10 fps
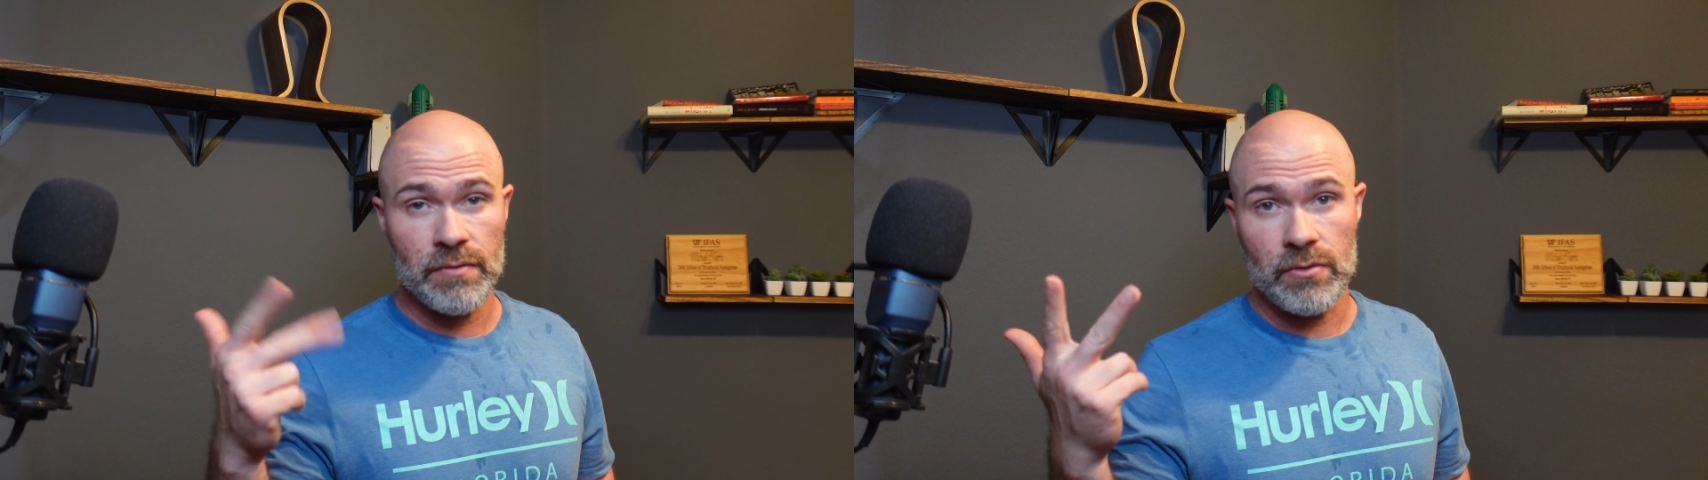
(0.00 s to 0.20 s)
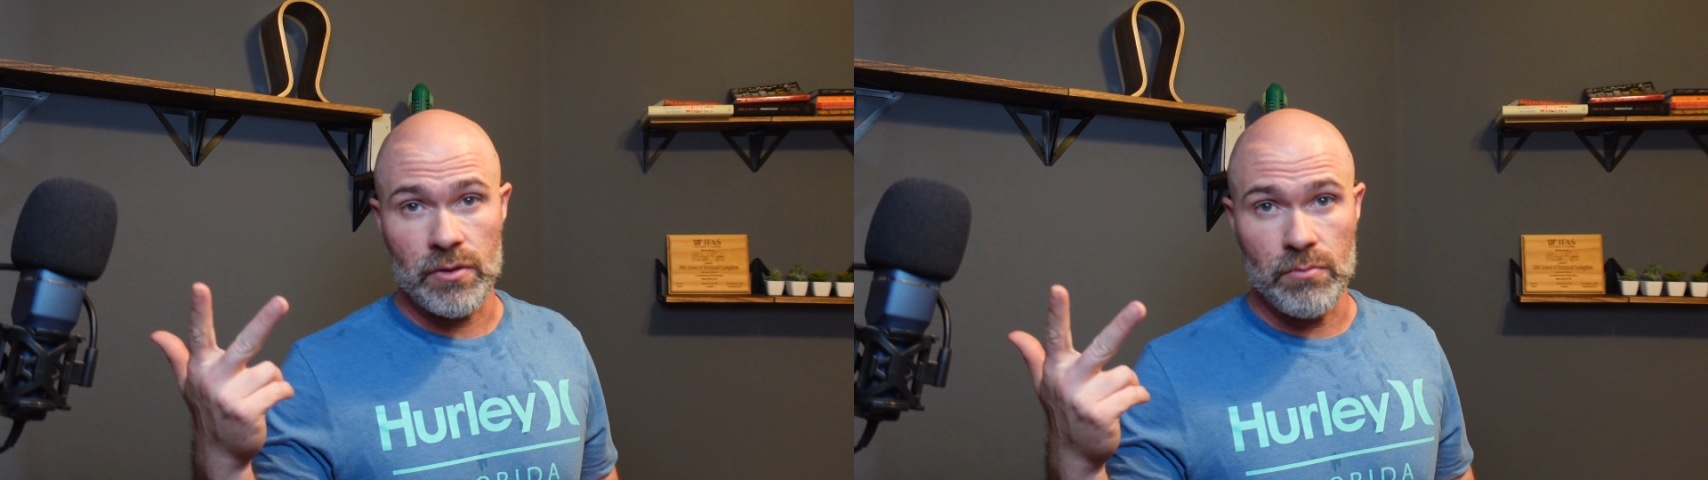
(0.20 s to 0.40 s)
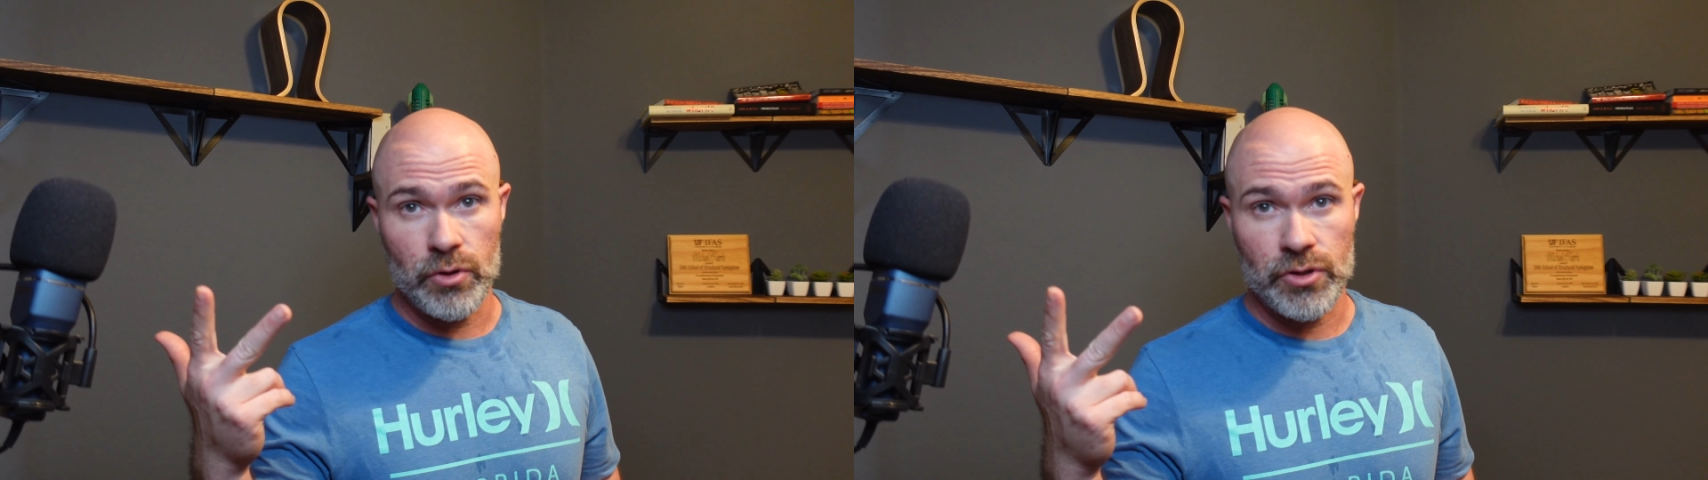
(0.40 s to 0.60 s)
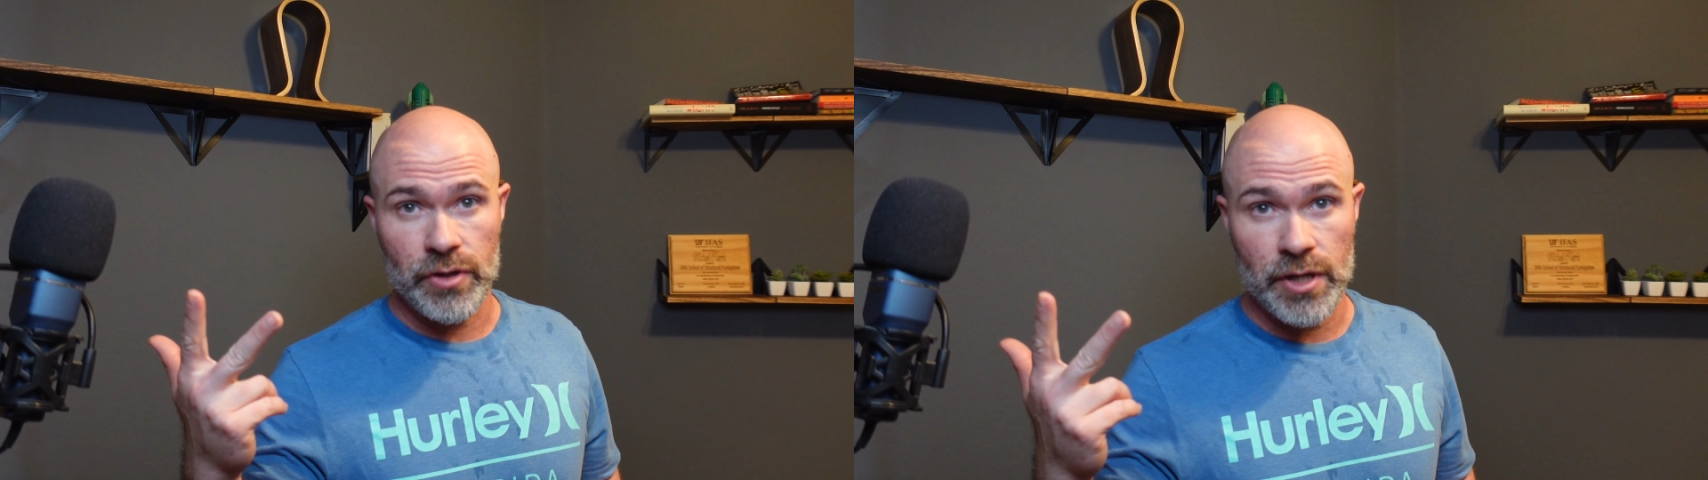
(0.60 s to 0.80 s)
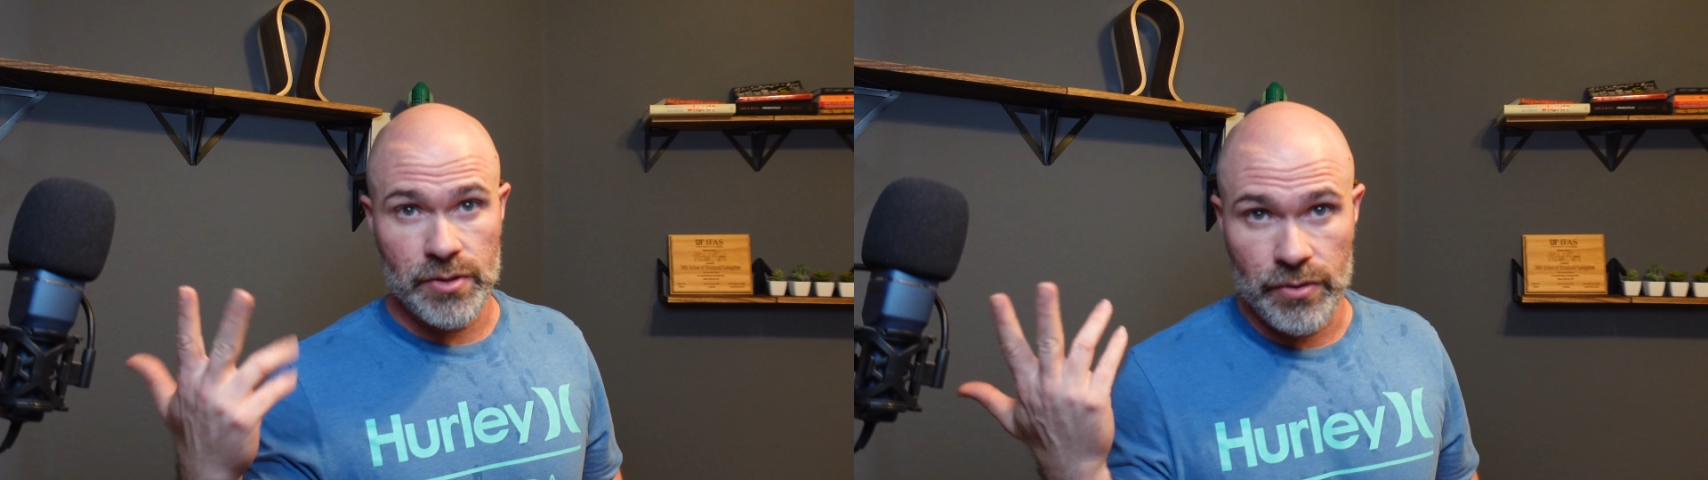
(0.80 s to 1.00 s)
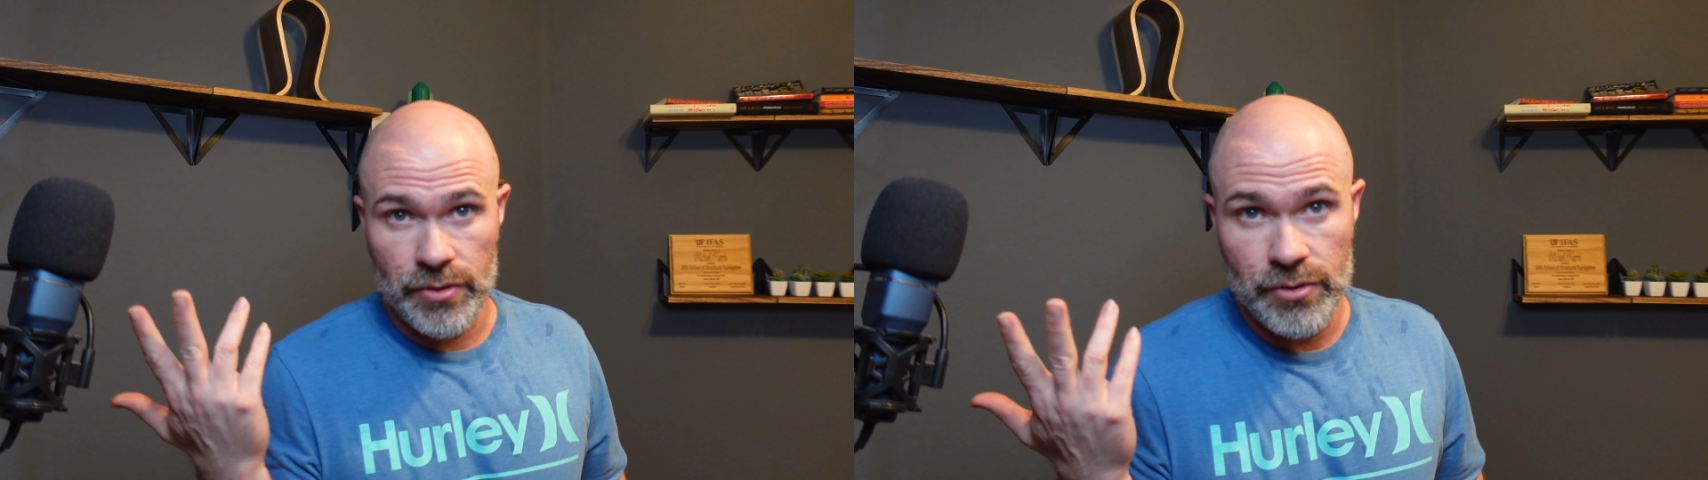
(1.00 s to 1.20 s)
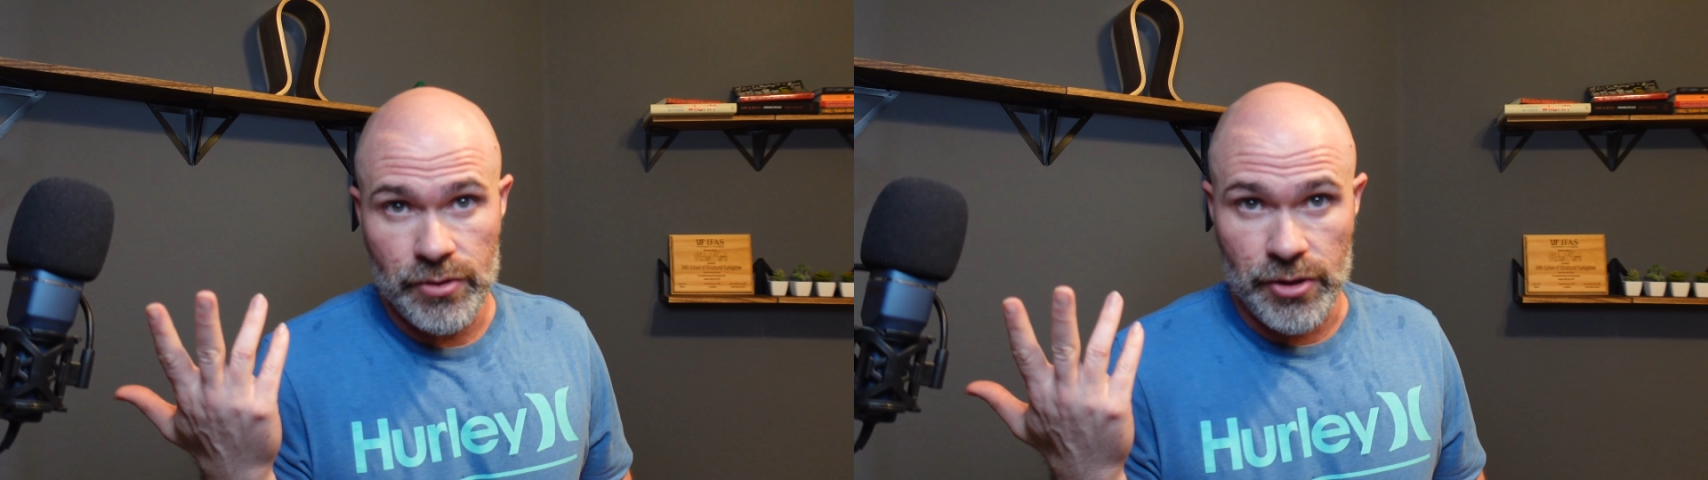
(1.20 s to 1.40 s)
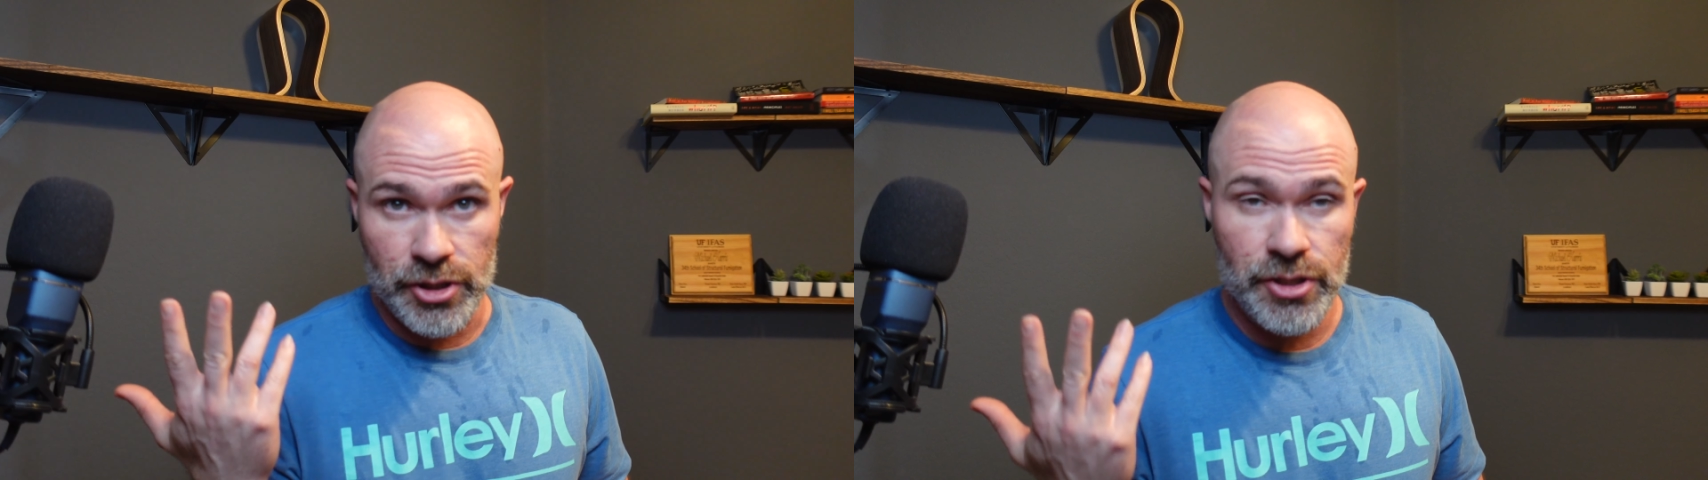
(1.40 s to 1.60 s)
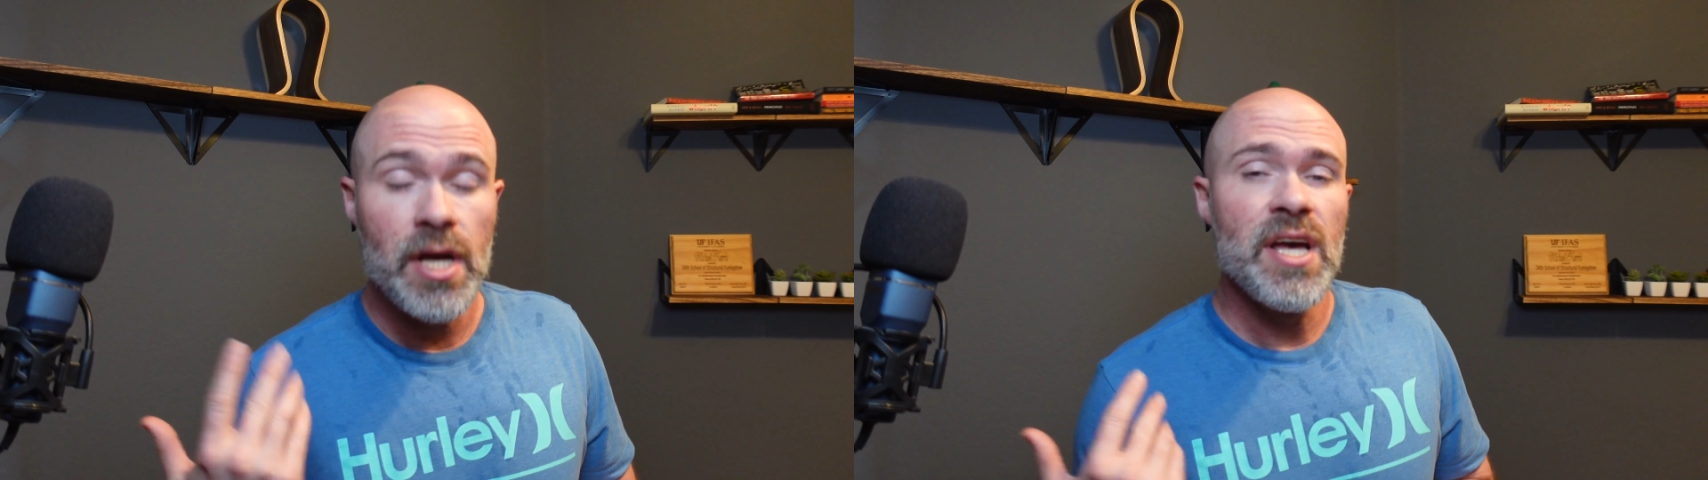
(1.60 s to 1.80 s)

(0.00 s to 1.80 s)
you moisturize, or you nourish.